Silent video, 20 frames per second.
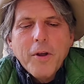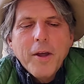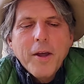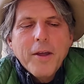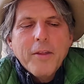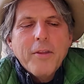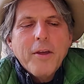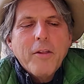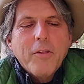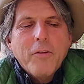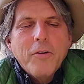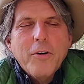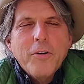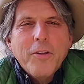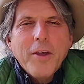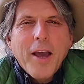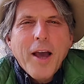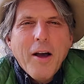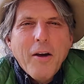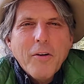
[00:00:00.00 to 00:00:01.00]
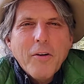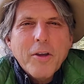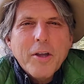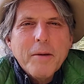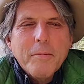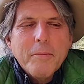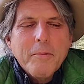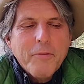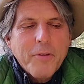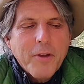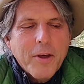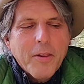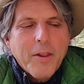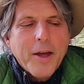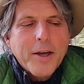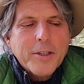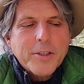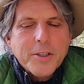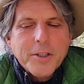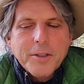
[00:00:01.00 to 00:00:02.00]
they learned the outcome of the
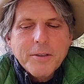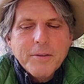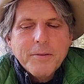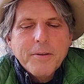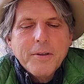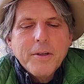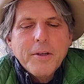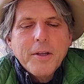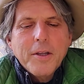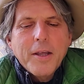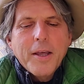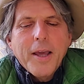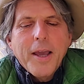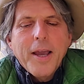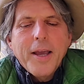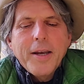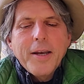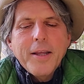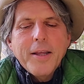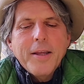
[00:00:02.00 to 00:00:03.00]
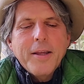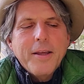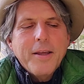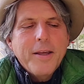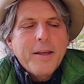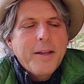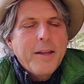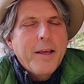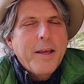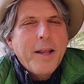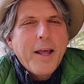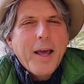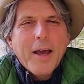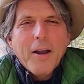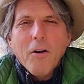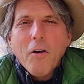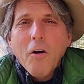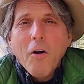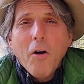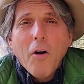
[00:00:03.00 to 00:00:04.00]
election. And it had
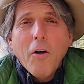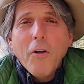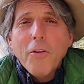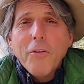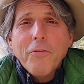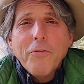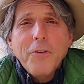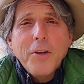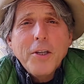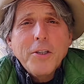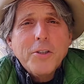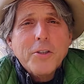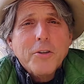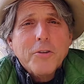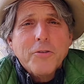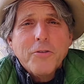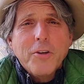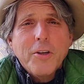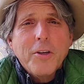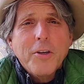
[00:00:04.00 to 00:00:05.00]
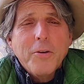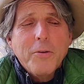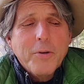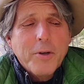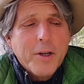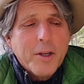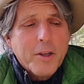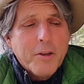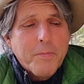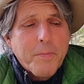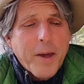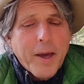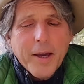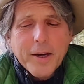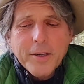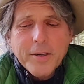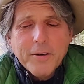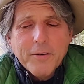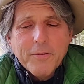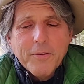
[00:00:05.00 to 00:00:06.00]
all the features that you would
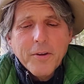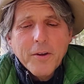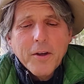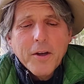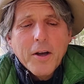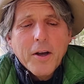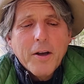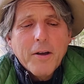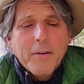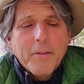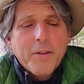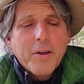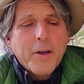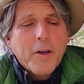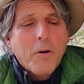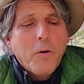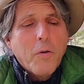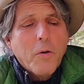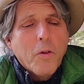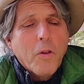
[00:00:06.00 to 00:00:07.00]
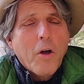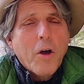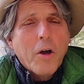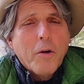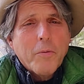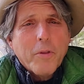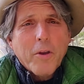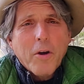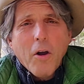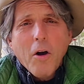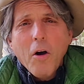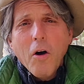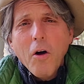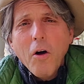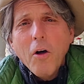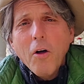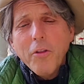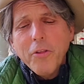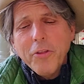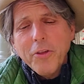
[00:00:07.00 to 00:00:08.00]
expect of that go along with it.
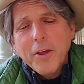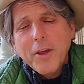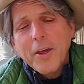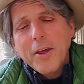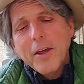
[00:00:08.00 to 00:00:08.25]
All the